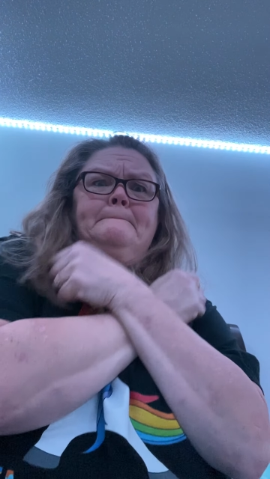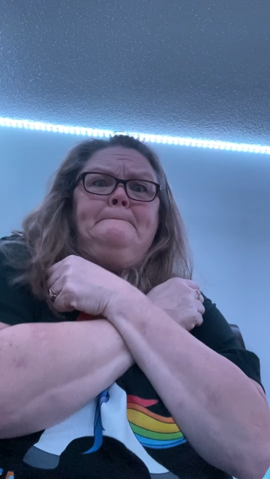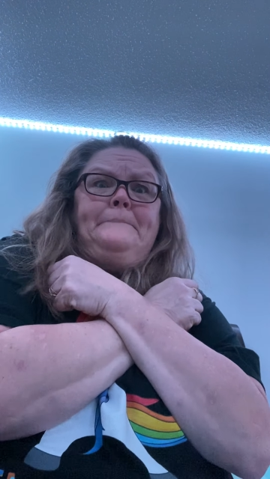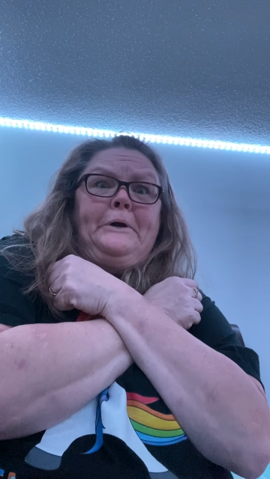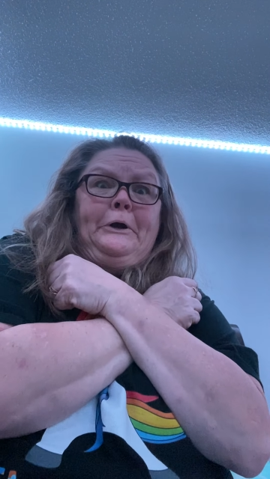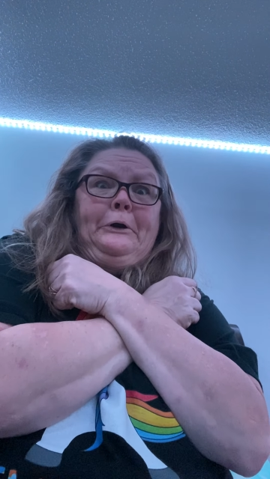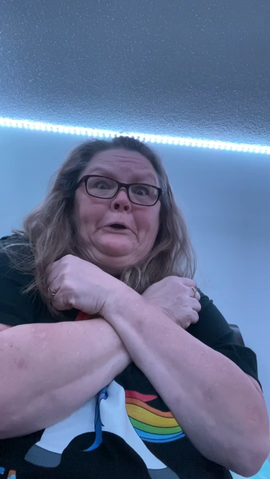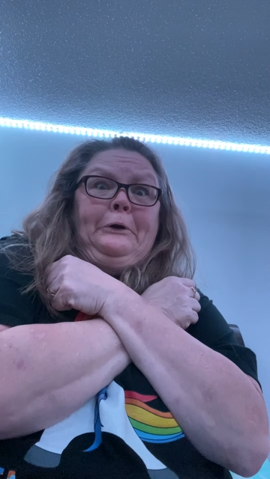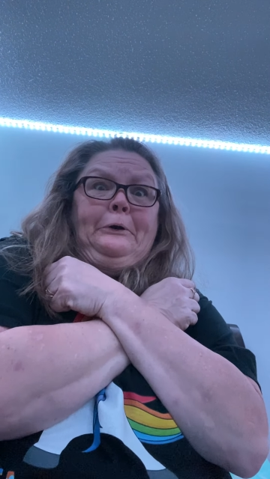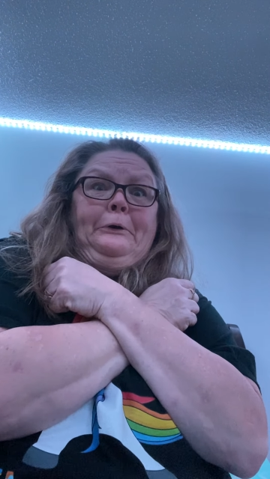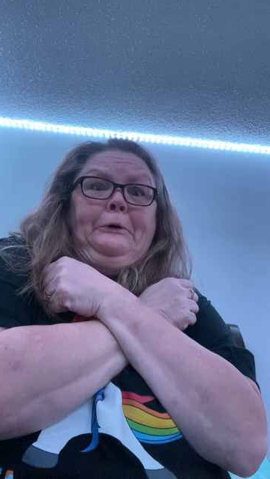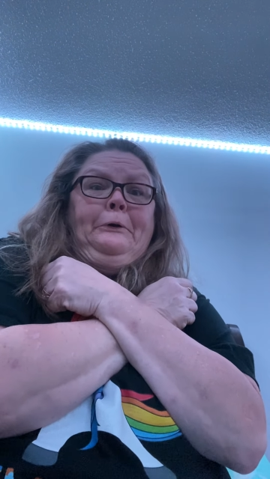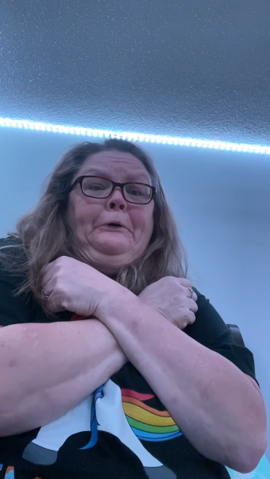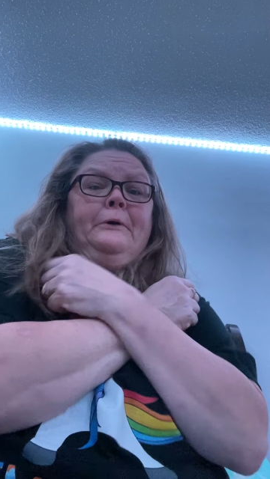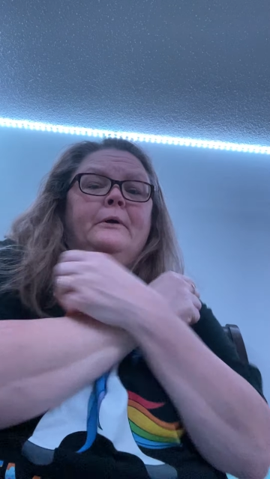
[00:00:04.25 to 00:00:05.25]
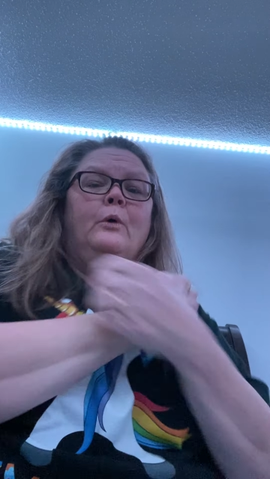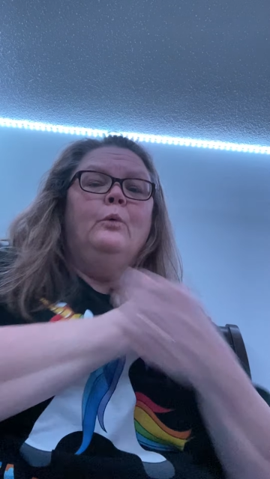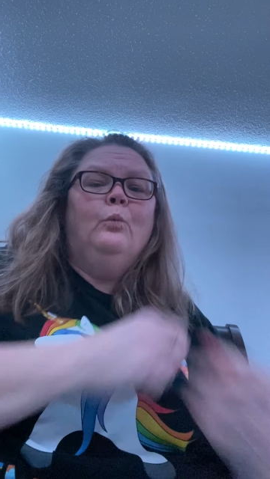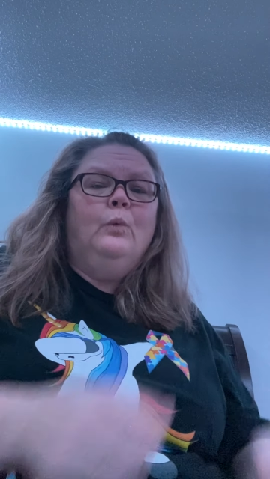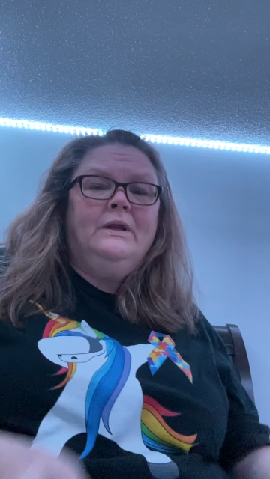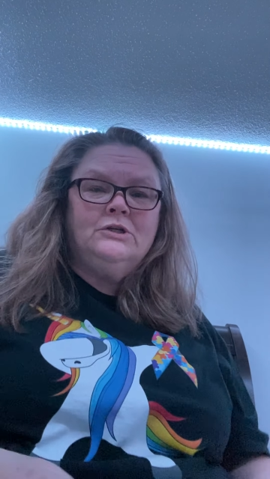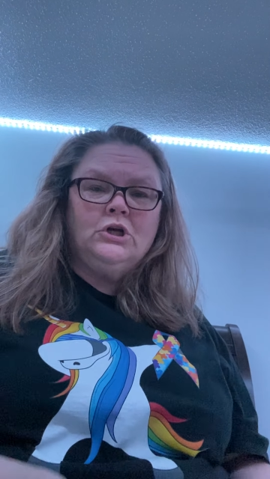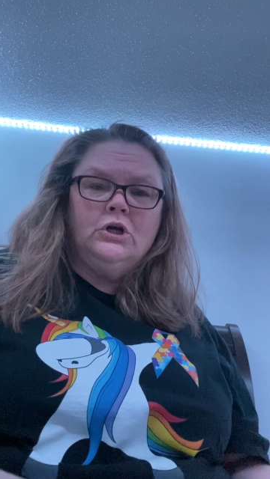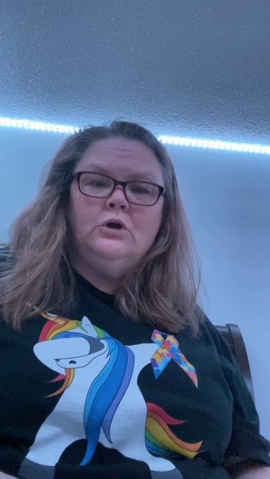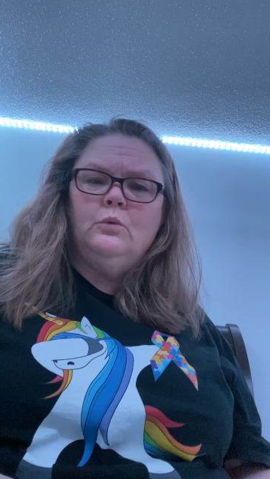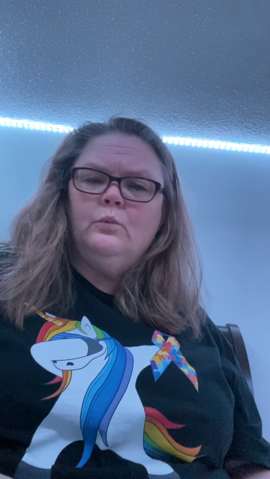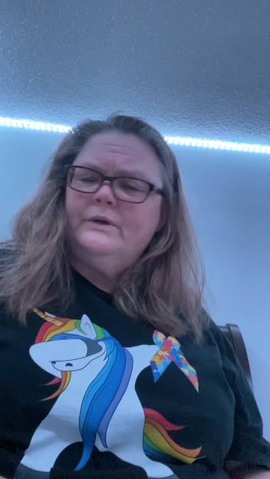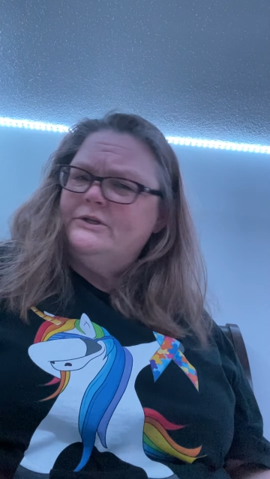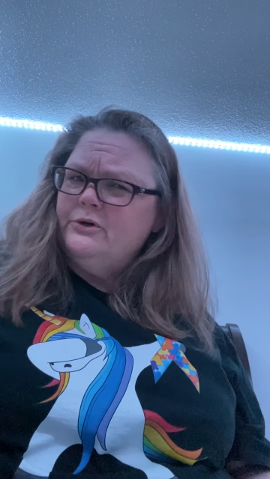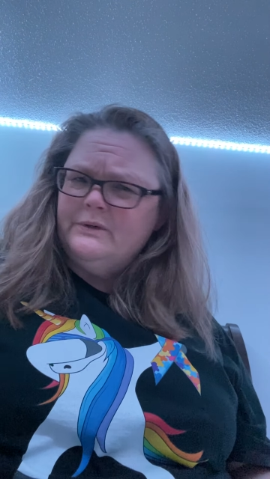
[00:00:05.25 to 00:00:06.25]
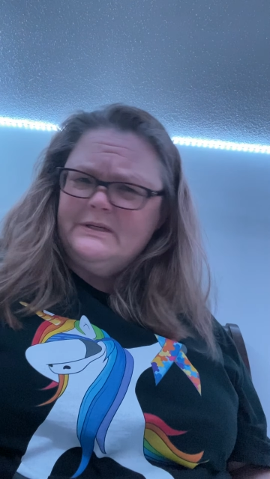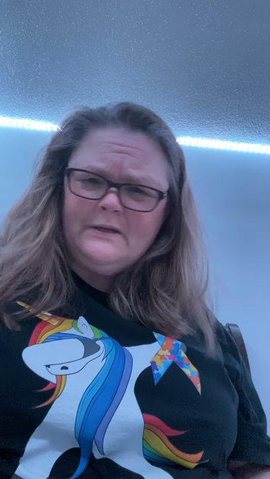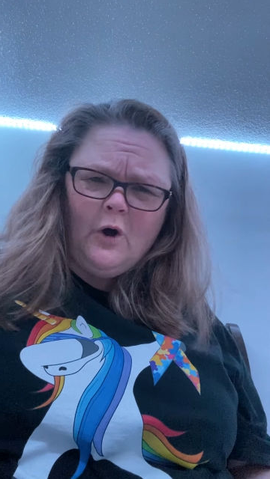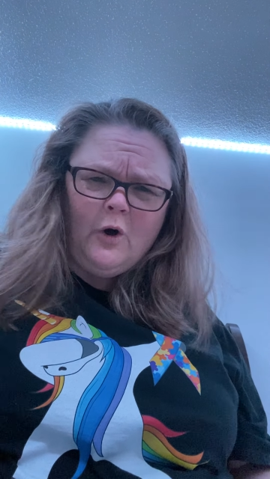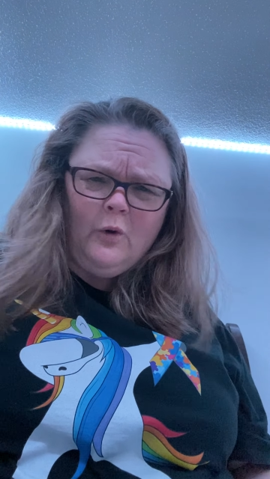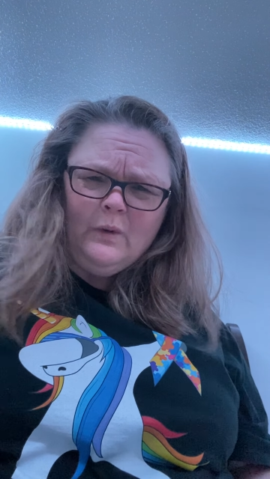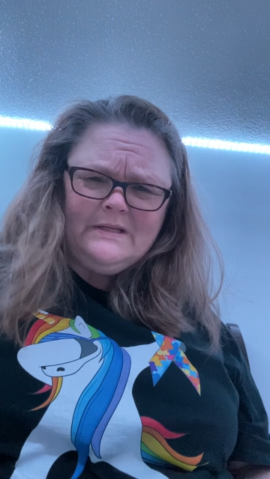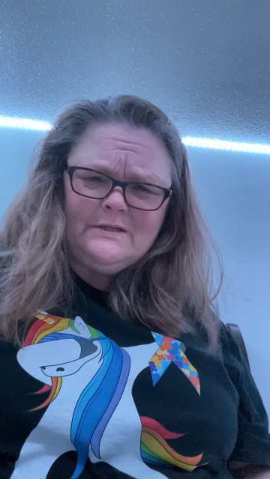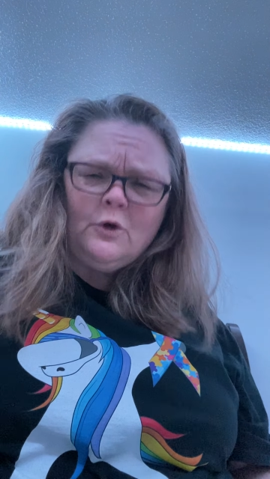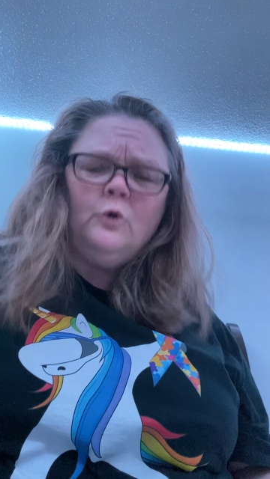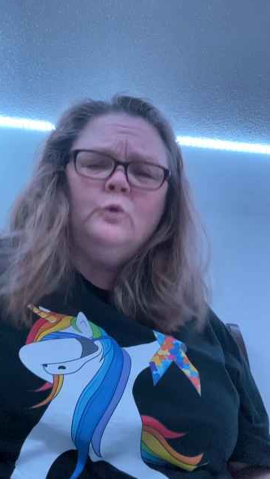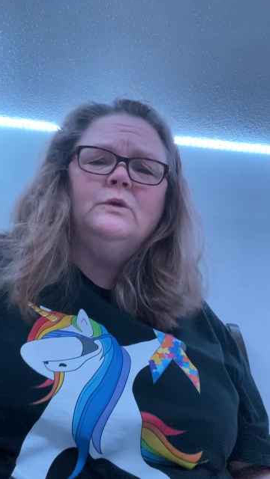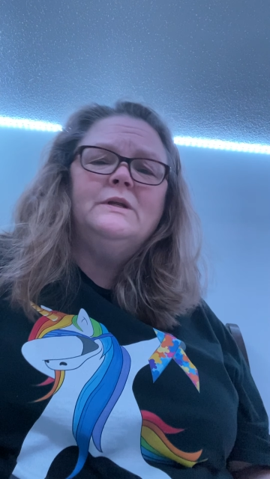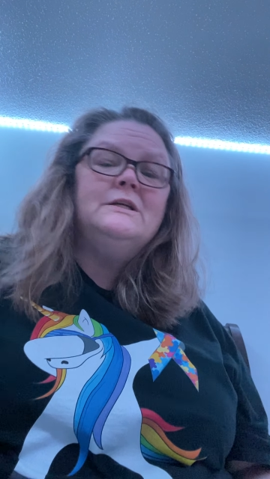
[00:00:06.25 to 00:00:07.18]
Brr, winter. Winter is always cold.